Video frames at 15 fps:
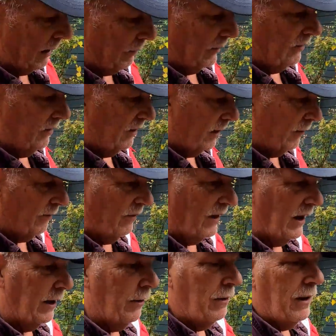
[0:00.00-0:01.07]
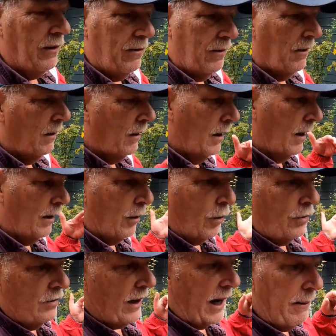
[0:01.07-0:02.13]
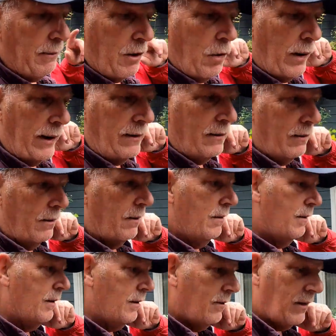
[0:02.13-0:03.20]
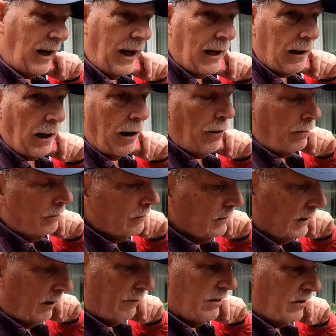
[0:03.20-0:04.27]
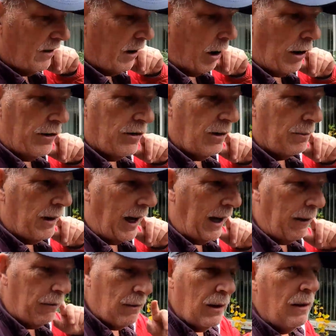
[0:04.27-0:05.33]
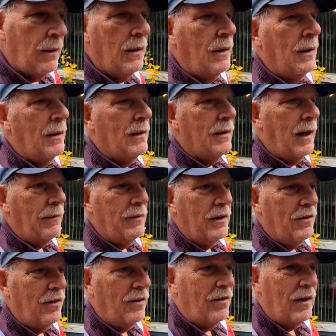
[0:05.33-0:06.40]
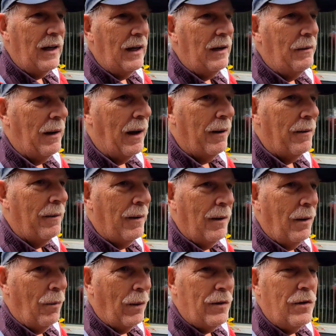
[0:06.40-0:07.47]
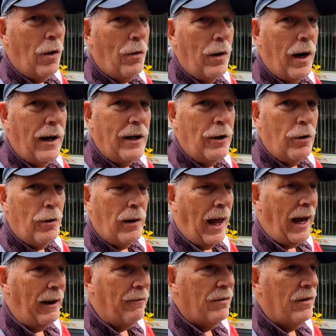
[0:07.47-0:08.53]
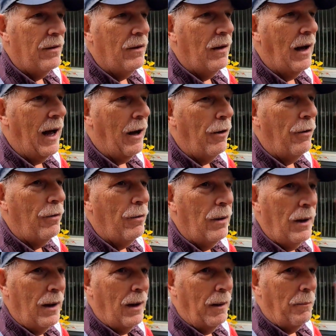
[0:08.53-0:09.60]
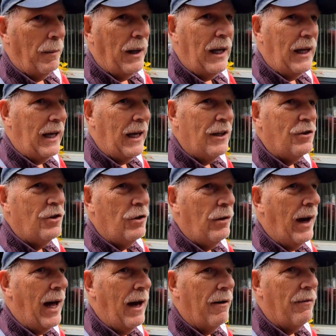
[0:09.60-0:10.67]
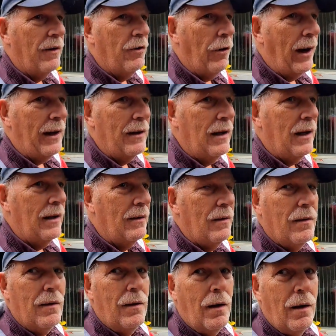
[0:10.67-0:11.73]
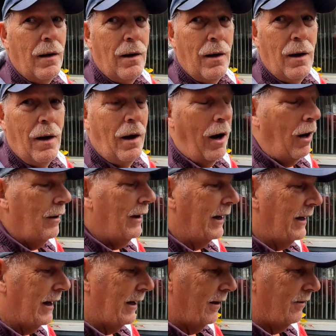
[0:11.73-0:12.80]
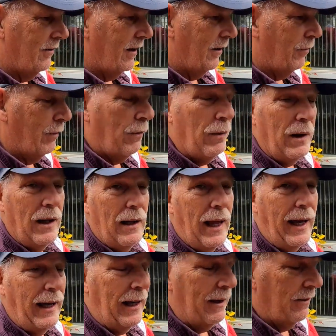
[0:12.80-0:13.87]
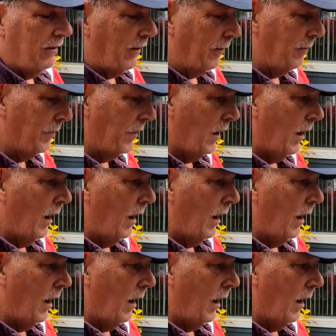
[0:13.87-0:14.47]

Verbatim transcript: happens to see our video, this an old time acquaintance, say hello, give us a call someday. Love to just see what's going on in your lives and how many kids you have and grandkids and all that kind of stuff. We really like it. So